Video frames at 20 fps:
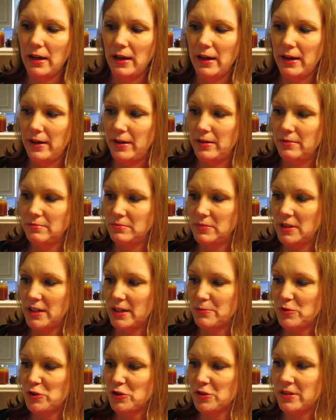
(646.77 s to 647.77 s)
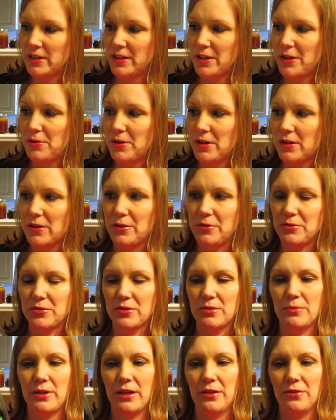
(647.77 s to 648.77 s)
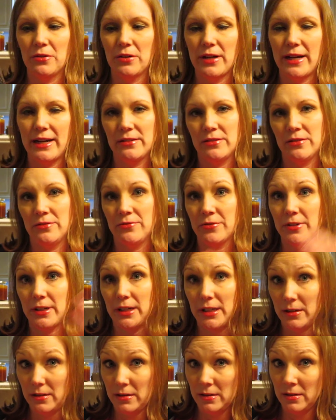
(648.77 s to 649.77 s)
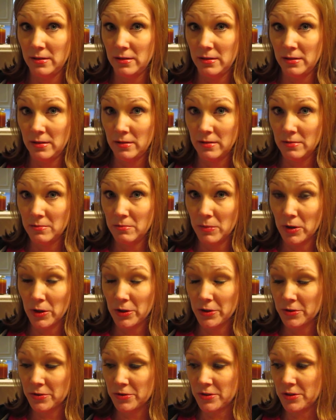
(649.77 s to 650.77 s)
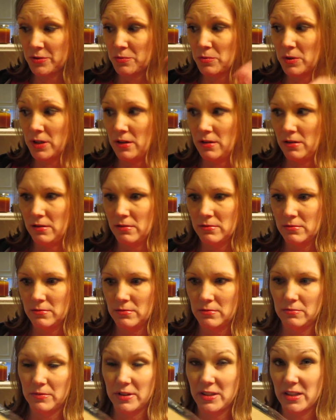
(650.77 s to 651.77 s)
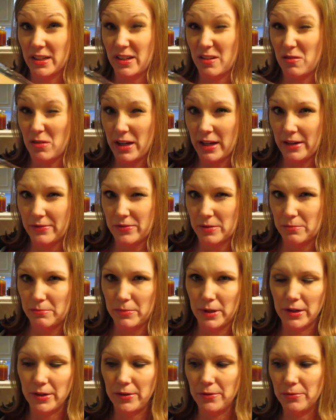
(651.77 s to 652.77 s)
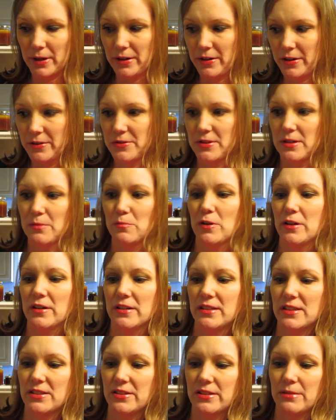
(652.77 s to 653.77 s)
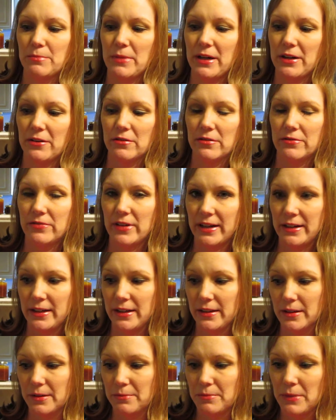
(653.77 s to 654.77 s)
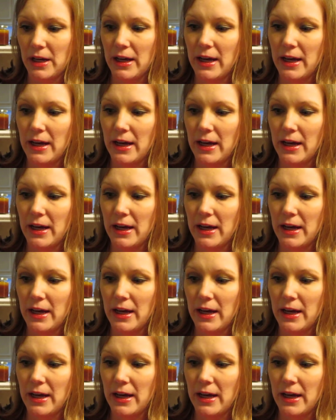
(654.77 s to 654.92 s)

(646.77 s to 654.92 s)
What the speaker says: But I'm sure that you could use some other acid-free markers as well, which I know I have some buried around here somewhere. It's just a matter of finding them.